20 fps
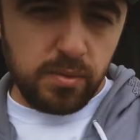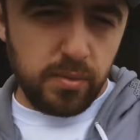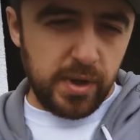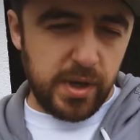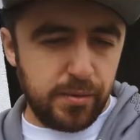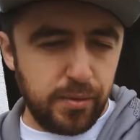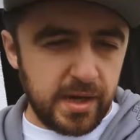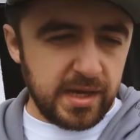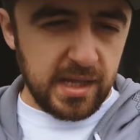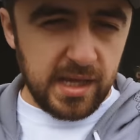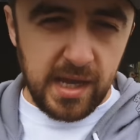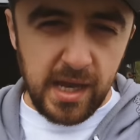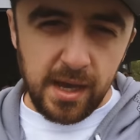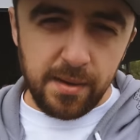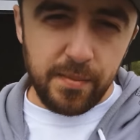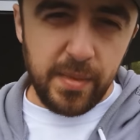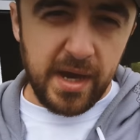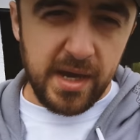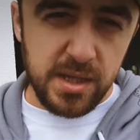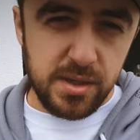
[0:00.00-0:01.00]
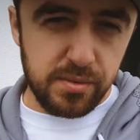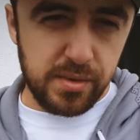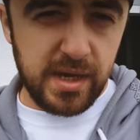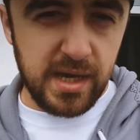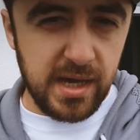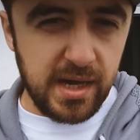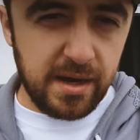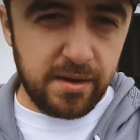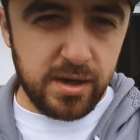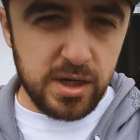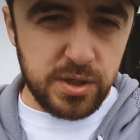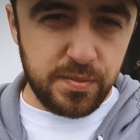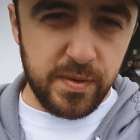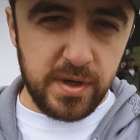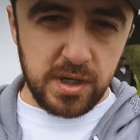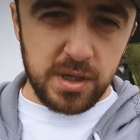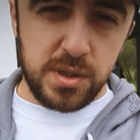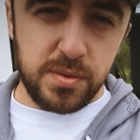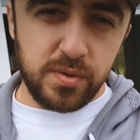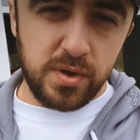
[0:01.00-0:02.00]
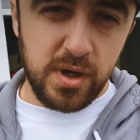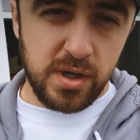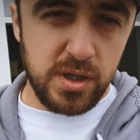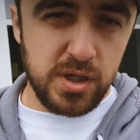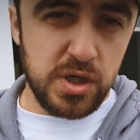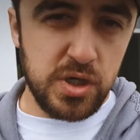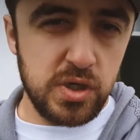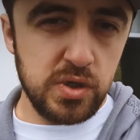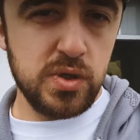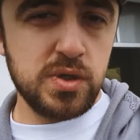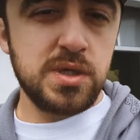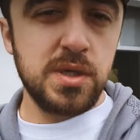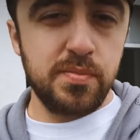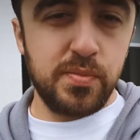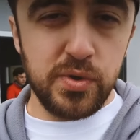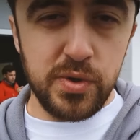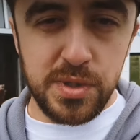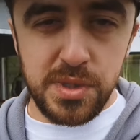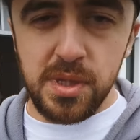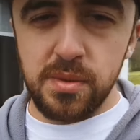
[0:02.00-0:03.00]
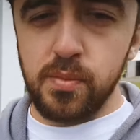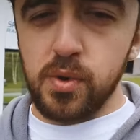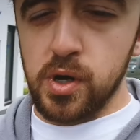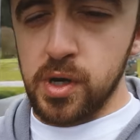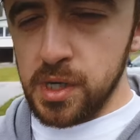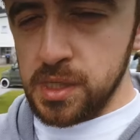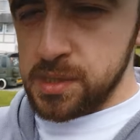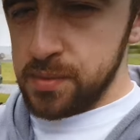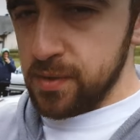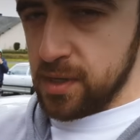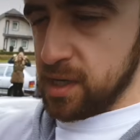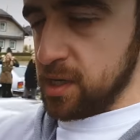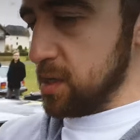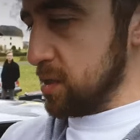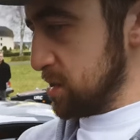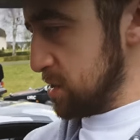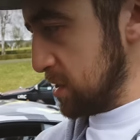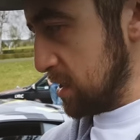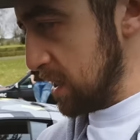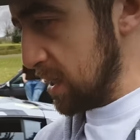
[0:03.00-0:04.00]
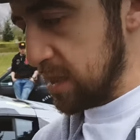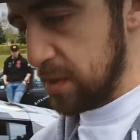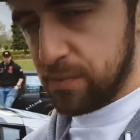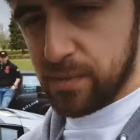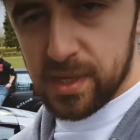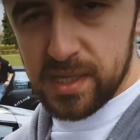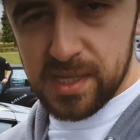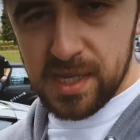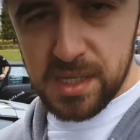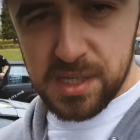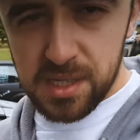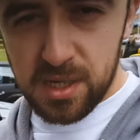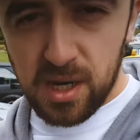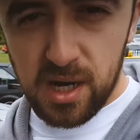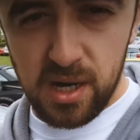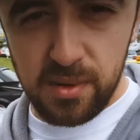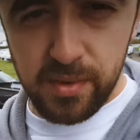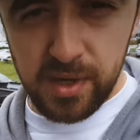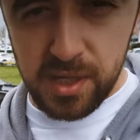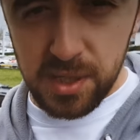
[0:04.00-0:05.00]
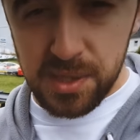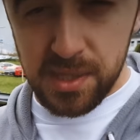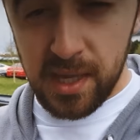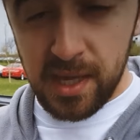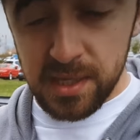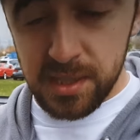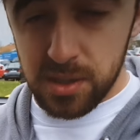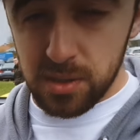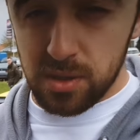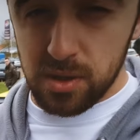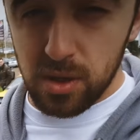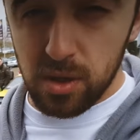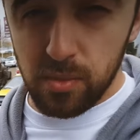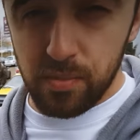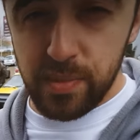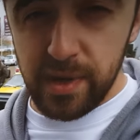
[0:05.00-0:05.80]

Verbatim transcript: We quickly came back to Ring Garage because we're gonna shoot the Boosted Boris video together with this car because it has to go